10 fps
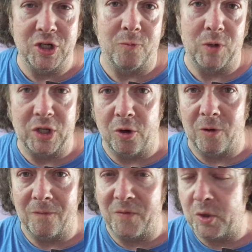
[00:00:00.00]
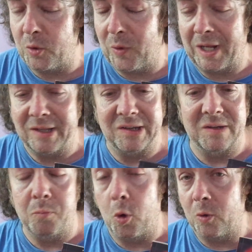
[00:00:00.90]
in return for doing it. This
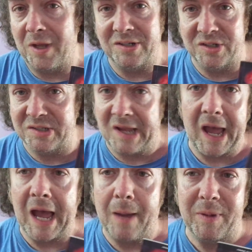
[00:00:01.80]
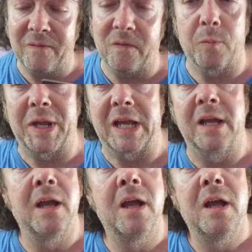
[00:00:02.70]
is more or less just a hobby for me.
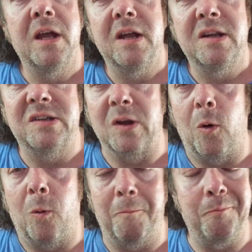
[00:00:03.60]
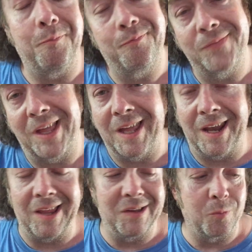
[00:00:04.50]
So it
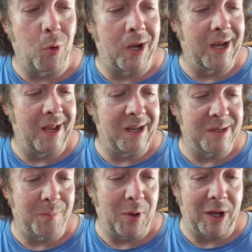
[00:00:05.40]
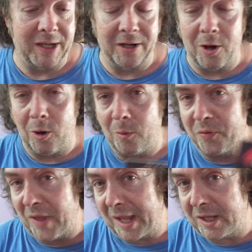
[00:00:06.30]
is what it is, but you know,
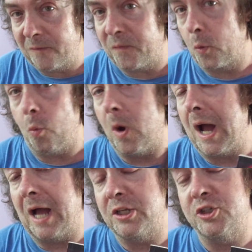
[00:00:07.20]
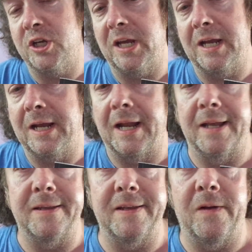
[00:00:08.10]
thank you for watching, and
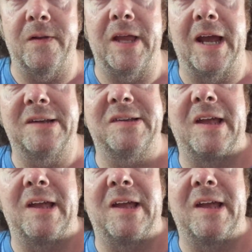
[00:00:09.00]
until next